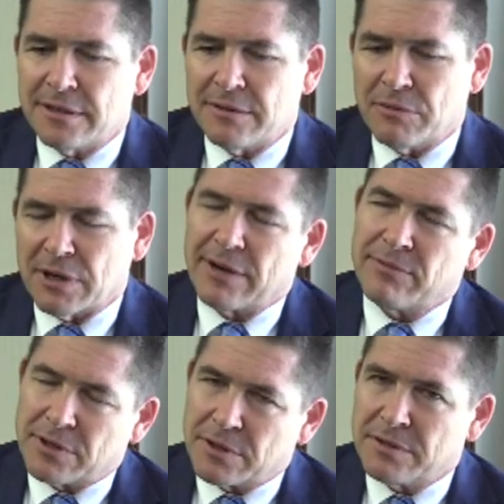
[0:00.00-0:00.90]
what
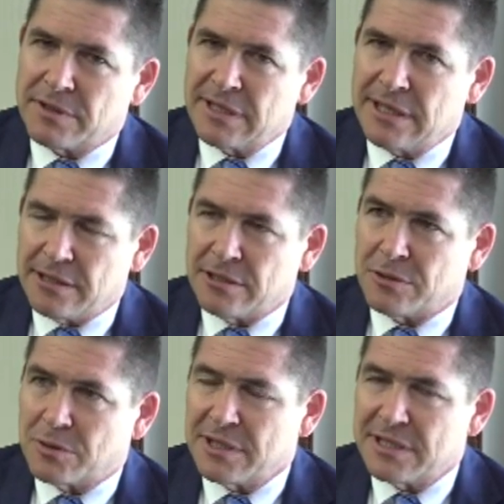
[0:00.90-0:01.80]
I've learned in the
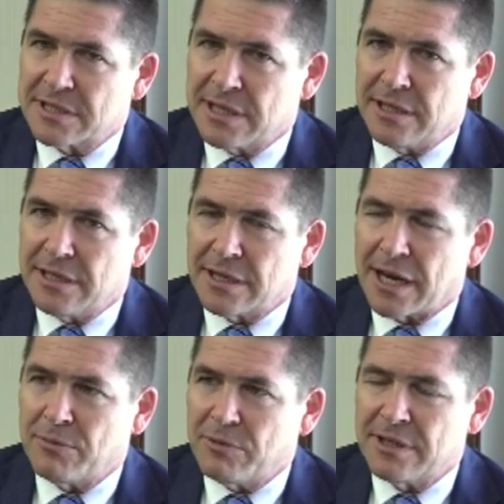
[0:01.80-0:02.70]
Illinois Senate,
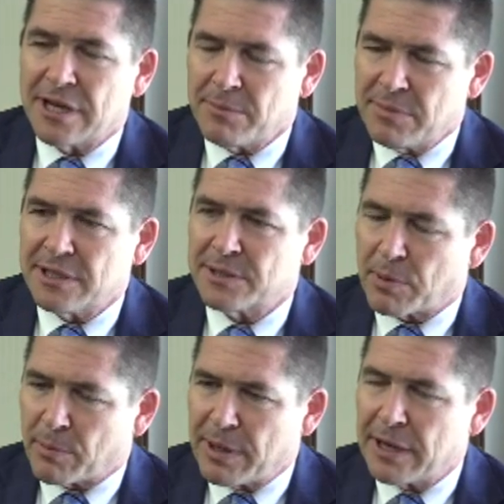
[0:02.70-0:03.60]
I would not be as
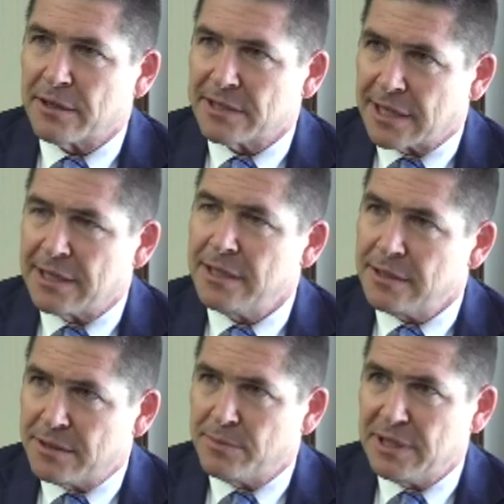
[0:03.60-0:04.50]
prepared as I
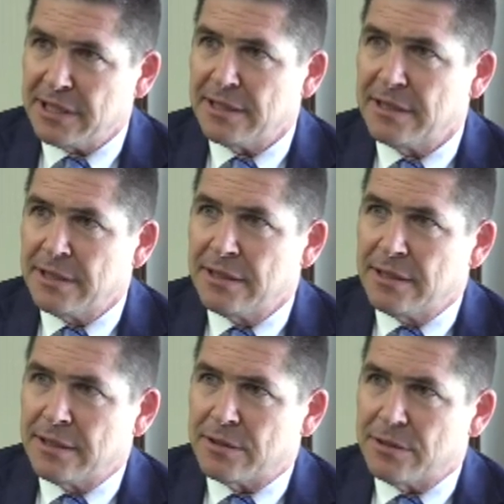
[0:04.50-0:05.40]
needed to be
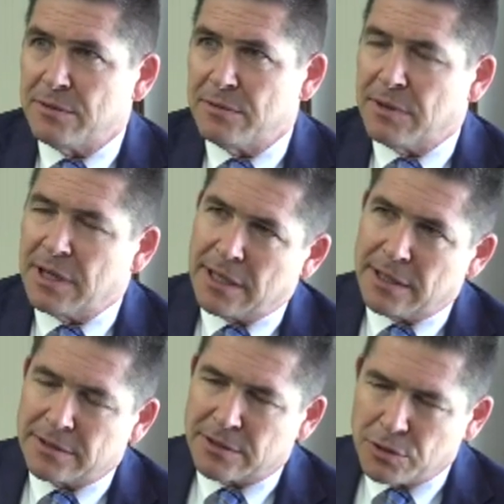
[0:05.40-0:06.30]
to
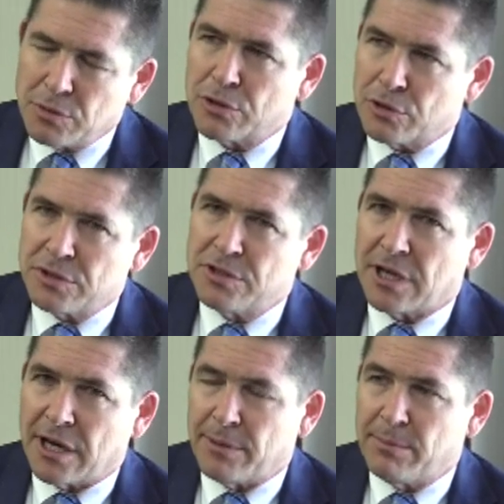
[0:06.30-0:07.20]
uh, to do a good
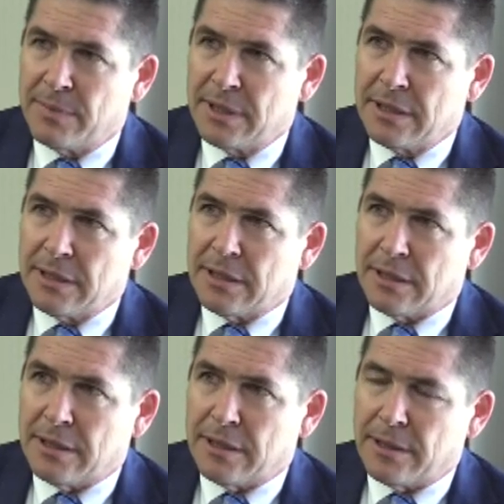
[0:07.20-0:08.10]
job
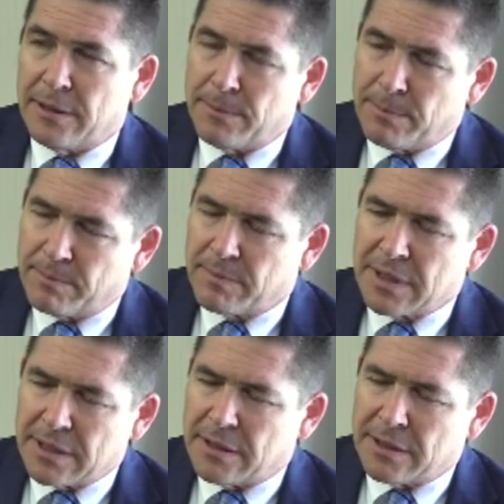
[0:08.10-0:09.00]
um,
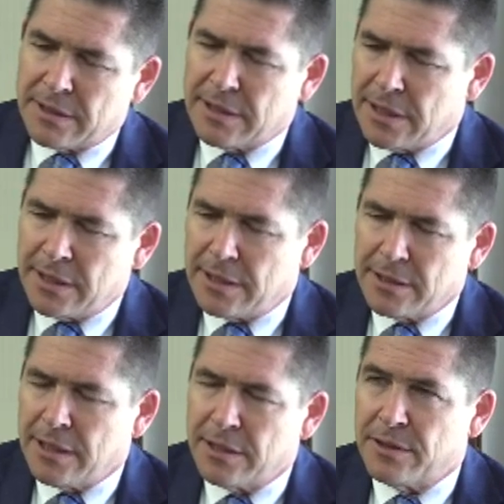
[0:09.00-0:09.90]
uh,
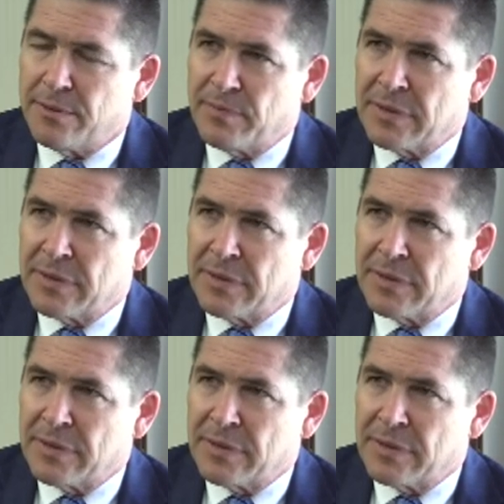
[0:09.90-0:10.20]
in Kenya.